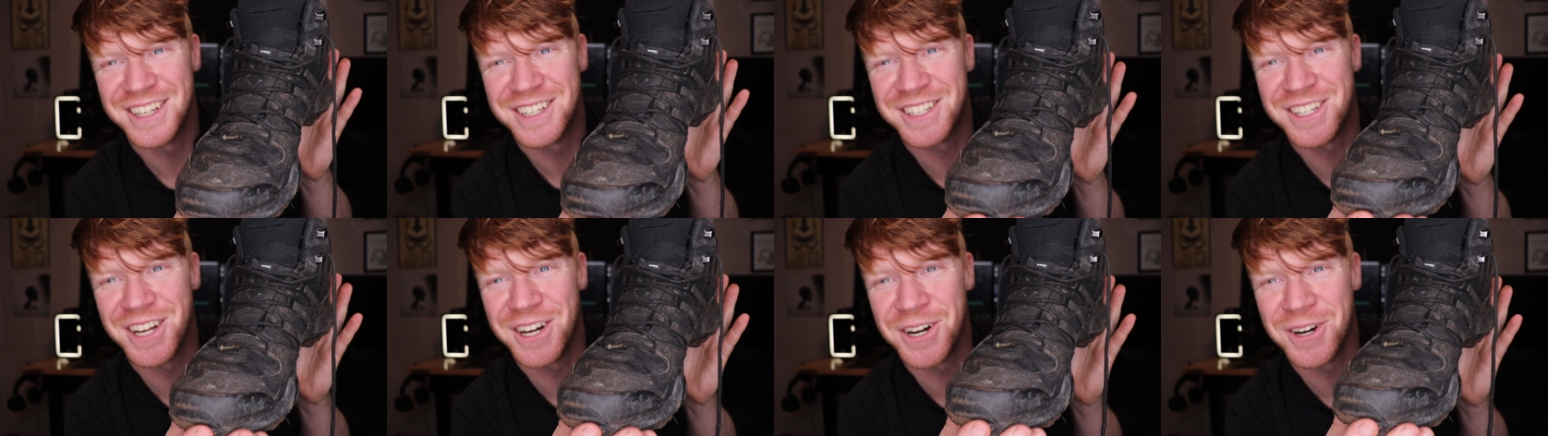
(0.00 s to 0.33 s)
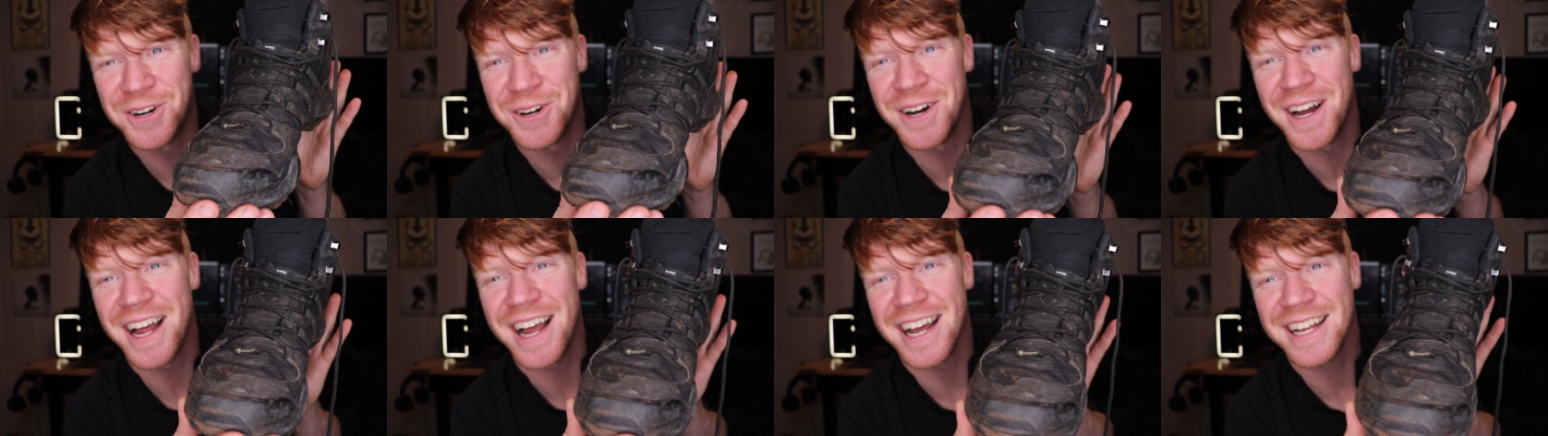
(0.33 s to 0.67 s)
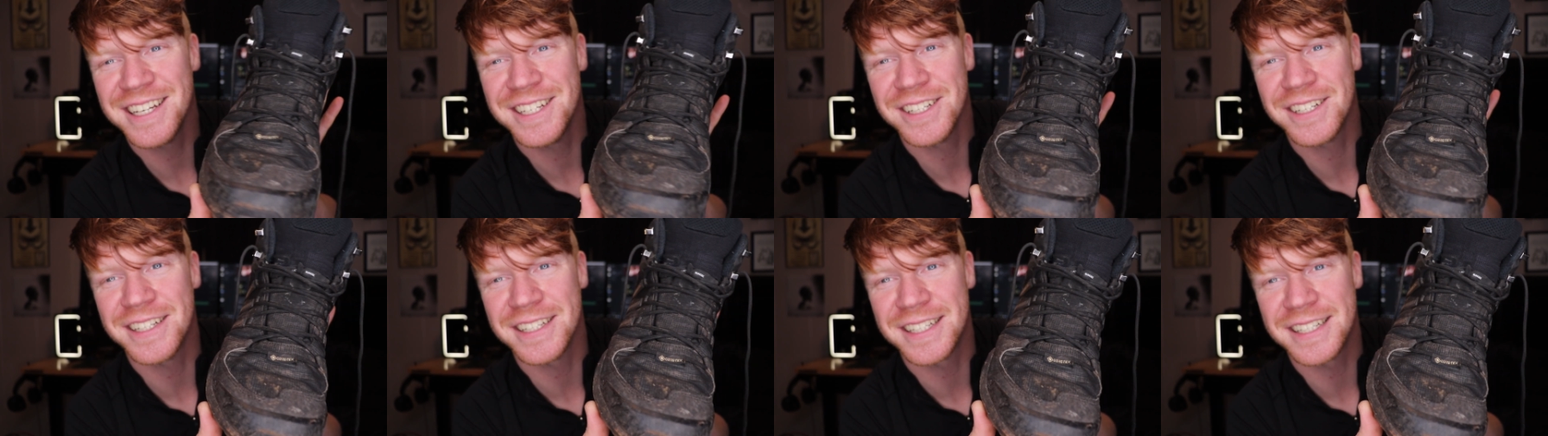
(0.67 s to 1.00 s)
So
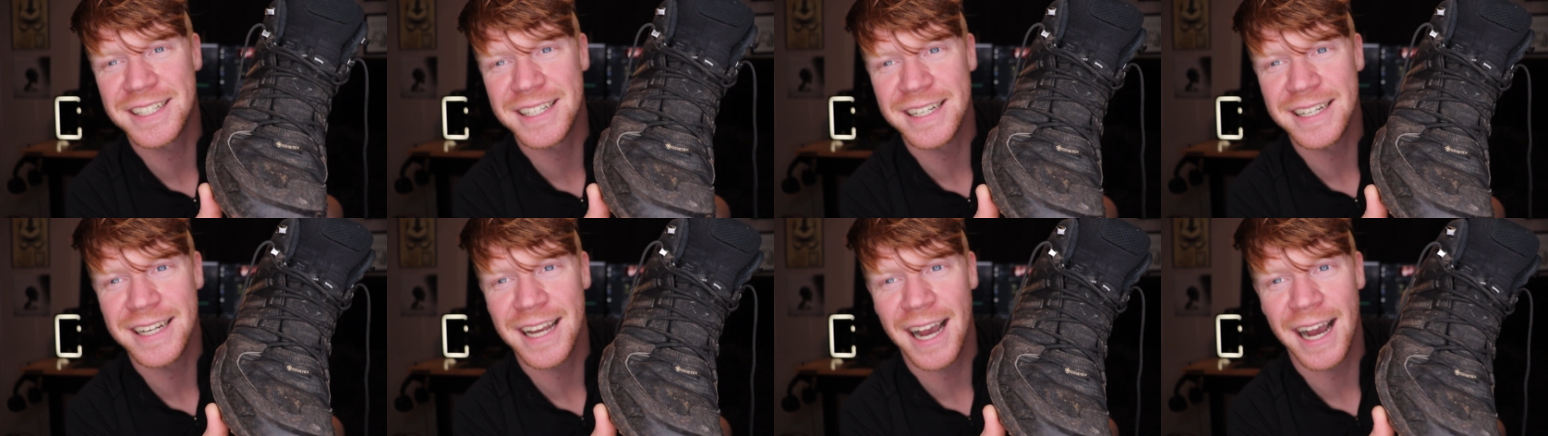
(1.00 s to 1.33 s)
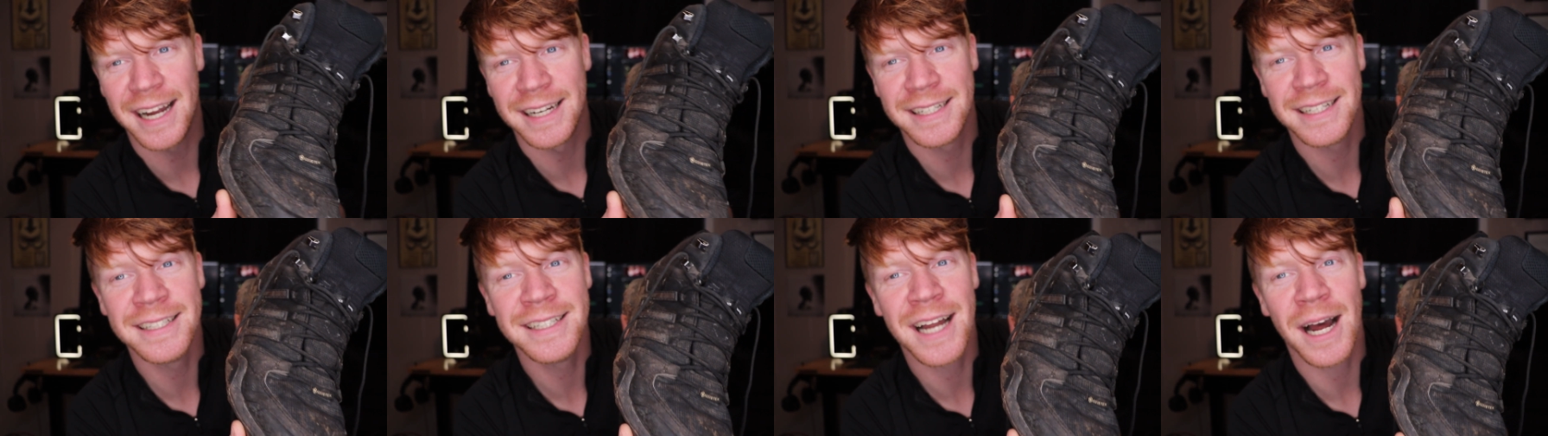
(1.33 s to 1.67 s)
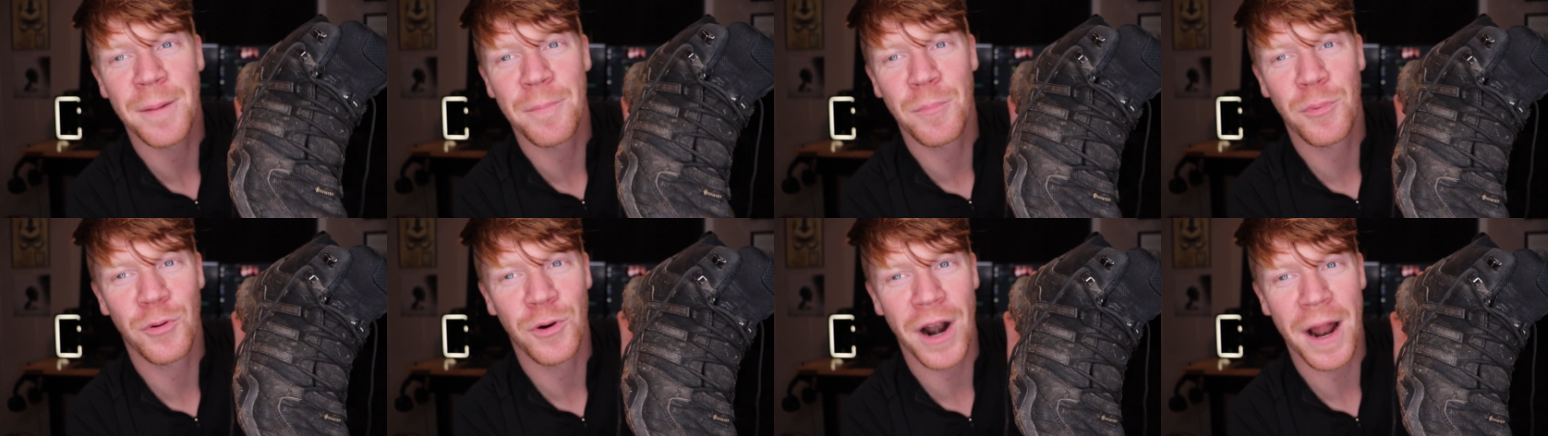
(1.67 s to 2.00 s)
as you can see, I did
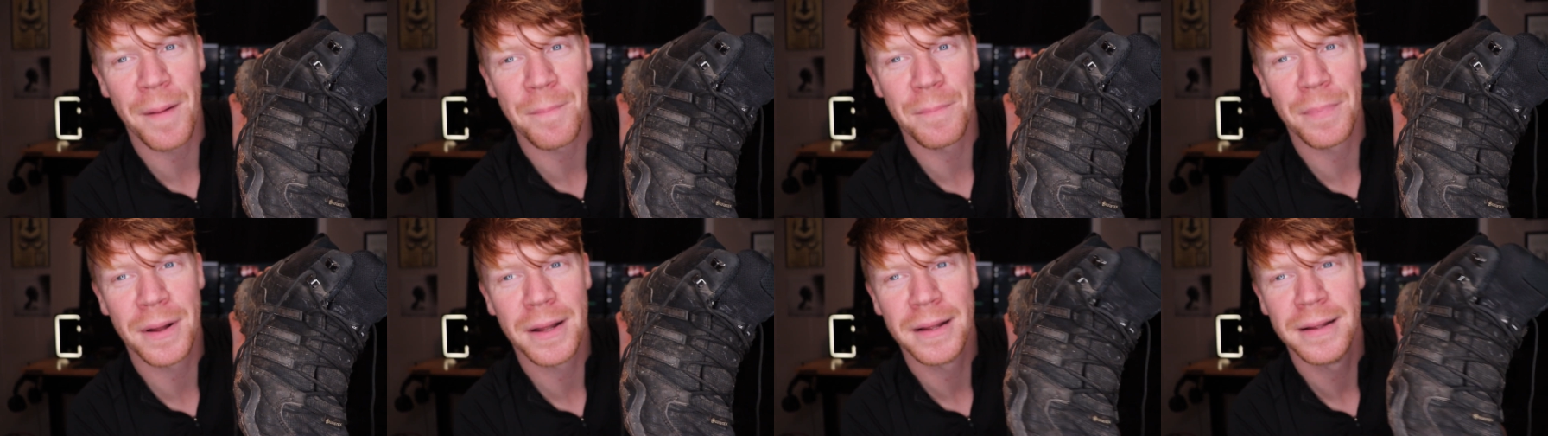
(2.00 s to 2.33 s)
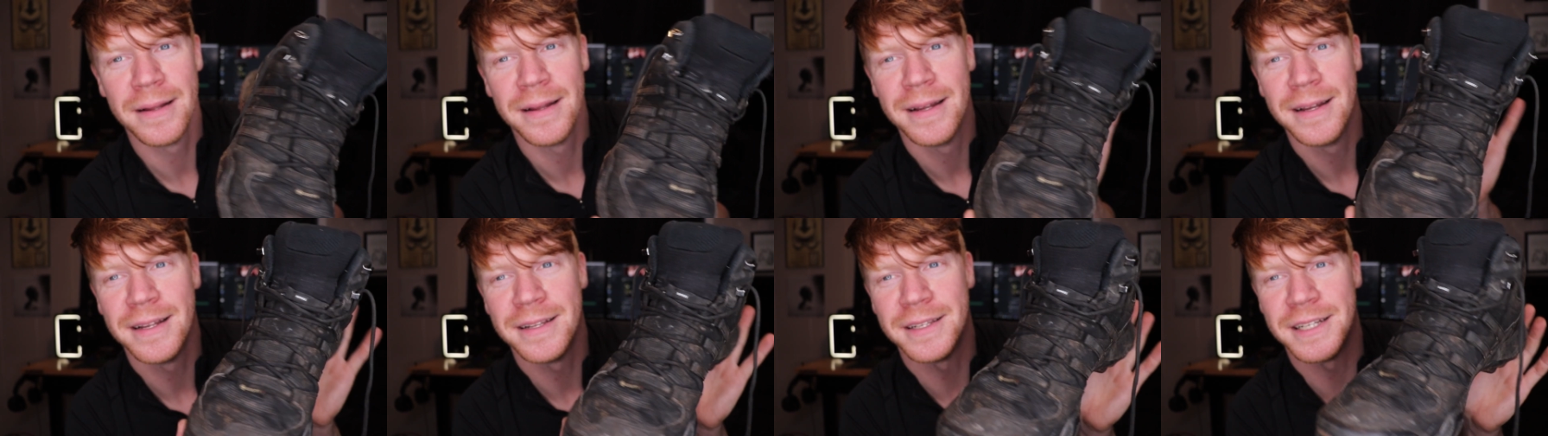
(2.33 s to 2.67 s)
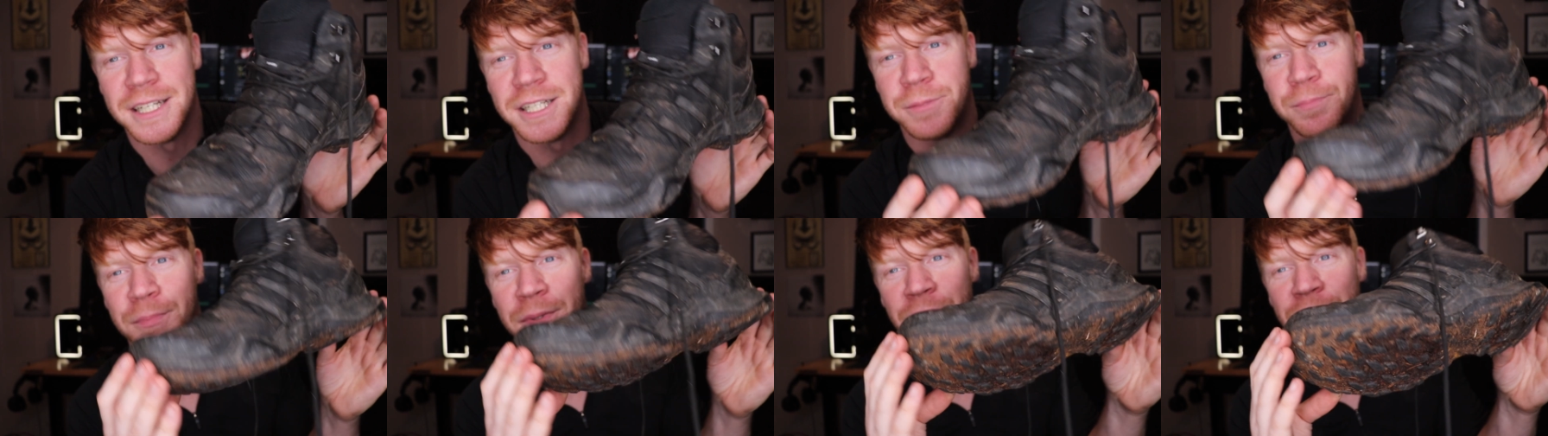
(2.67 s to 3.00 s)
not prep
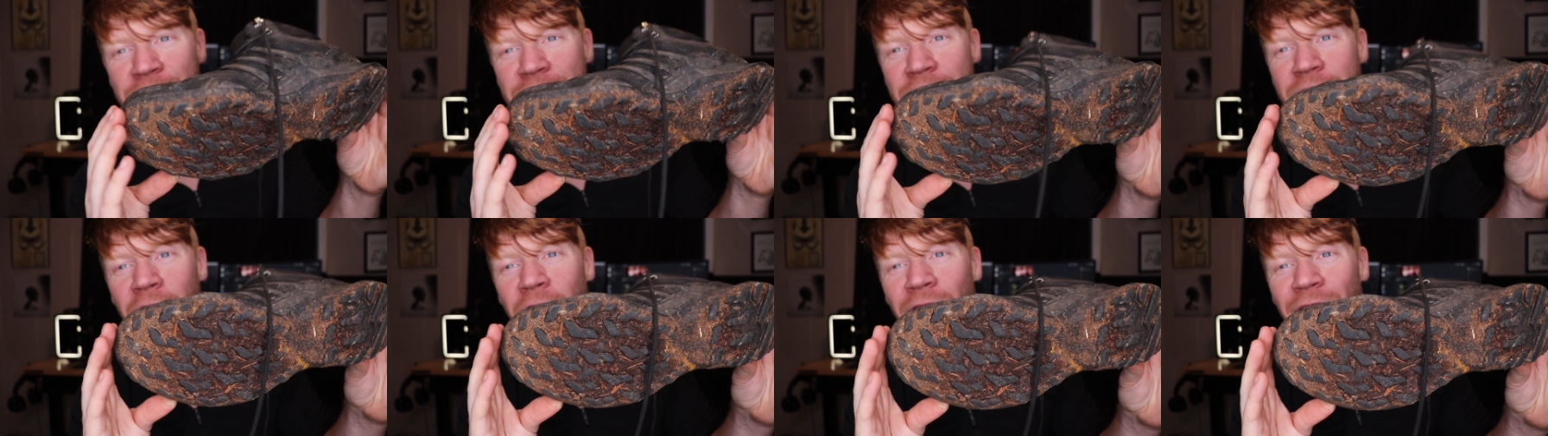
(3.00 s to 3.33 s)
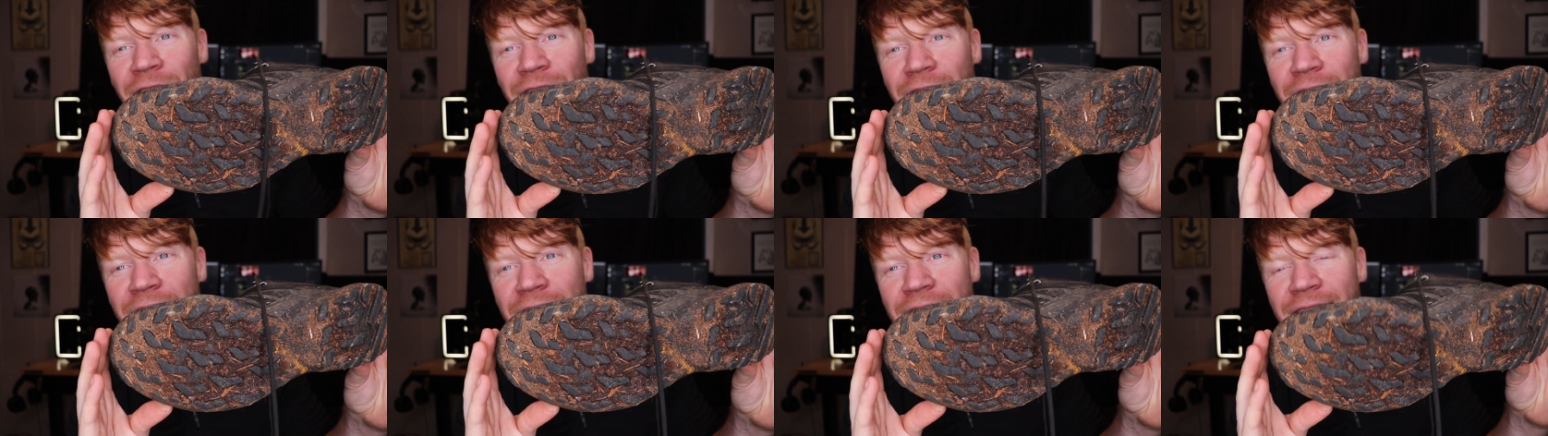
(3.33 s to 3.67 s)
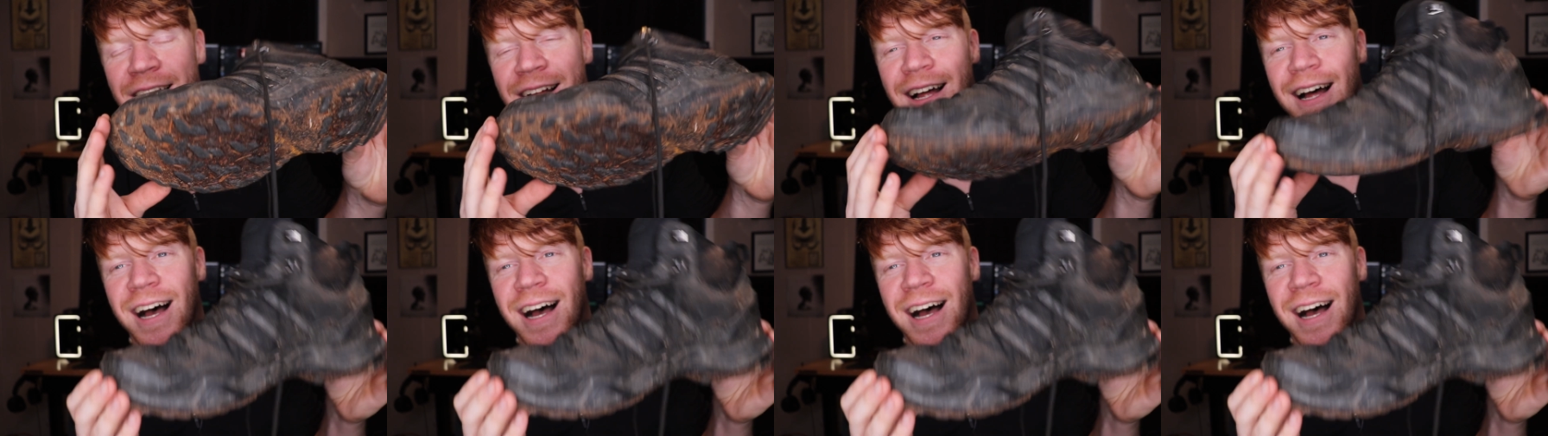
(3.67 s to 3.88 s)
these boots at all.